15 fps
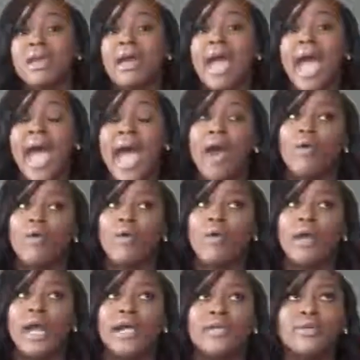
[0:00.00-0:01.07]
an
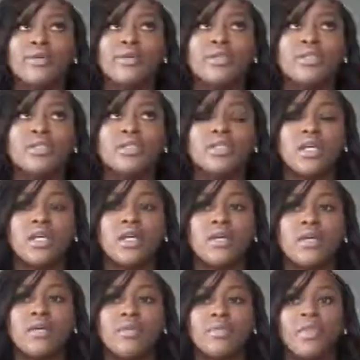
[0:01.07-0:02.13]
hour. I used
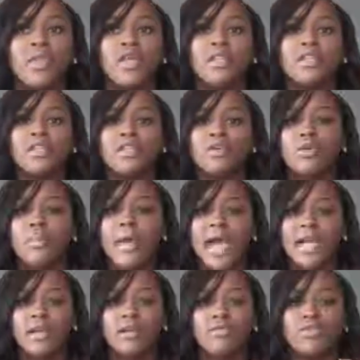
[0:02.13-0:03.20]
the little
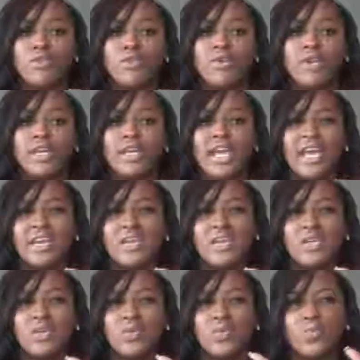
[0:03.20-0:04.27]
packet of the
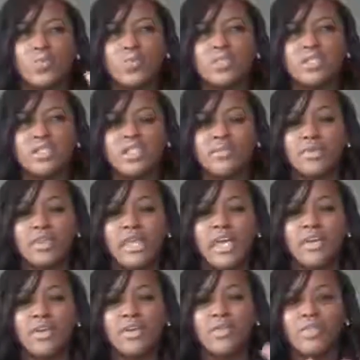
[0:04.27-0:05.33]
organic root
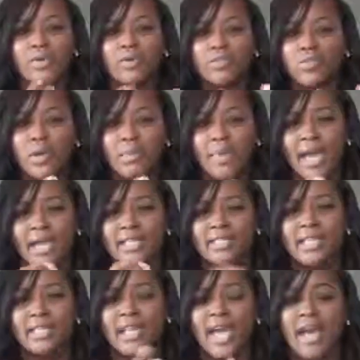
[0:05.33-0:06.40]
stimulator, those one packets
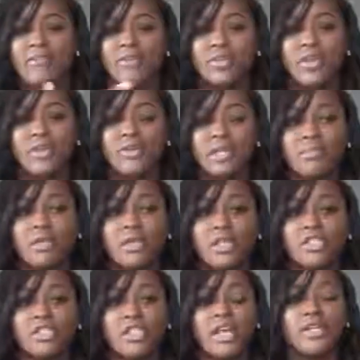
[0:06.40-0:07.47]
that they have of their deep
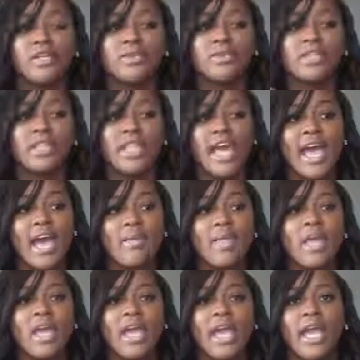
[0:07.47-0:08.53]
conditioning. I used that,
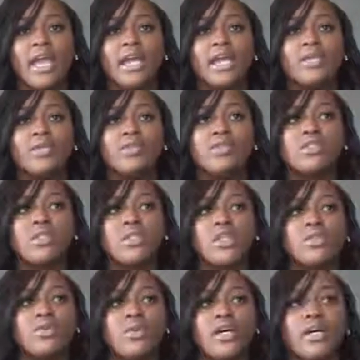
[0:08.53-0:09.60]
and I used a
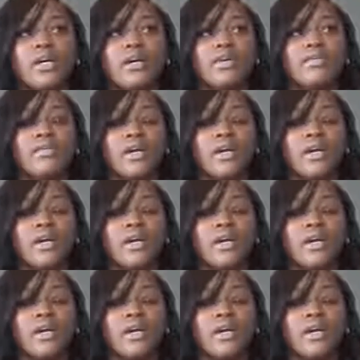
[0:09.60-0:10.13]
little of